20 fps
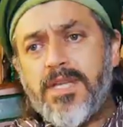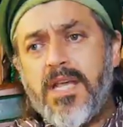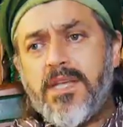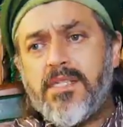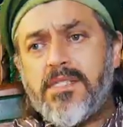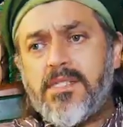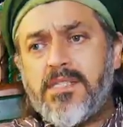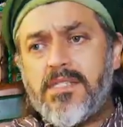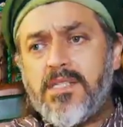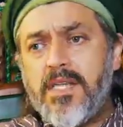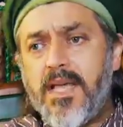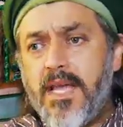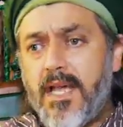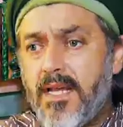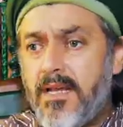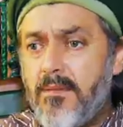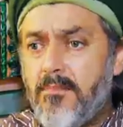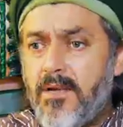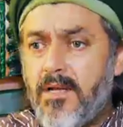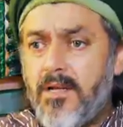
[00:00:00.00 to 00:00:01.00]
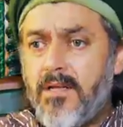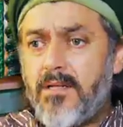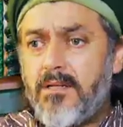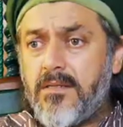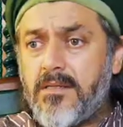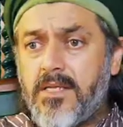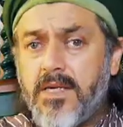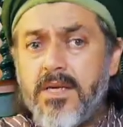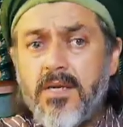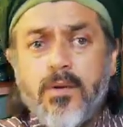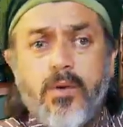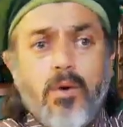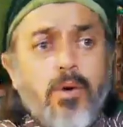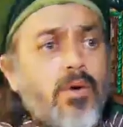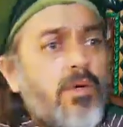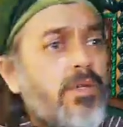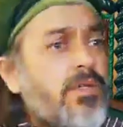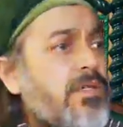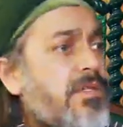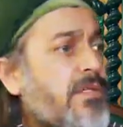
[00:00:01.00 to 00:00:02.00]
I see animals. Say,
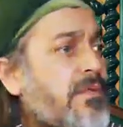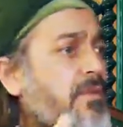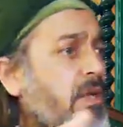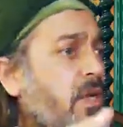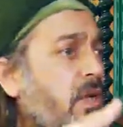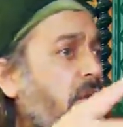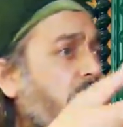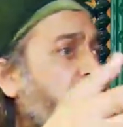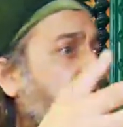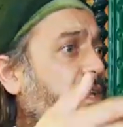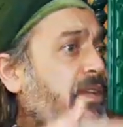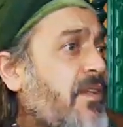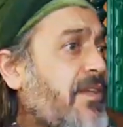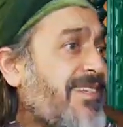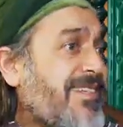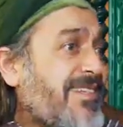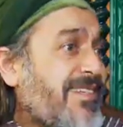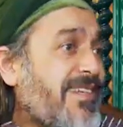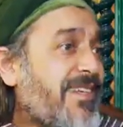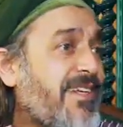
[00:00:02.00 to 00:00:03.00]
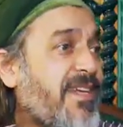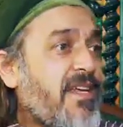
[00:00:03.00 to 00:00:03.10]
who is belonging to this?